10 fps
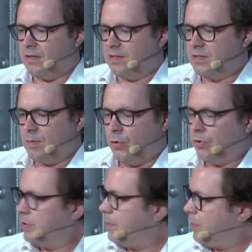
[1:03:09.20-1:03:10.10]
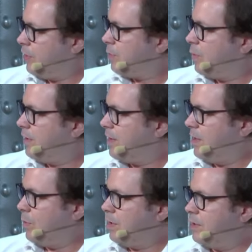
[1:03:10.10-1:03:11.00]
system you could converse with,
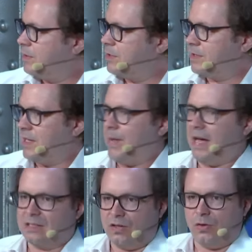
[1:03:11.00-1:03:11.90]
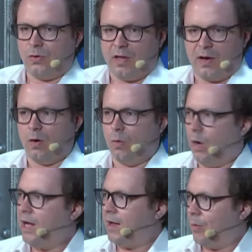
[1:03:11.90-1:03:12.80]
and it would just keep asking you, like,
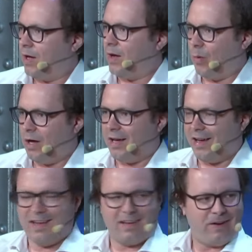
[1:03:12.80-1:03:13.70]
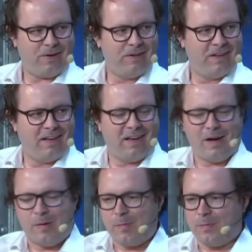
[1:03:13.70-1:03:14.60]
why, you know?
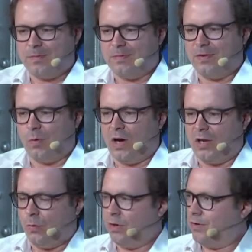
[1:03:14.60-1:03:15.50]
You know, why do you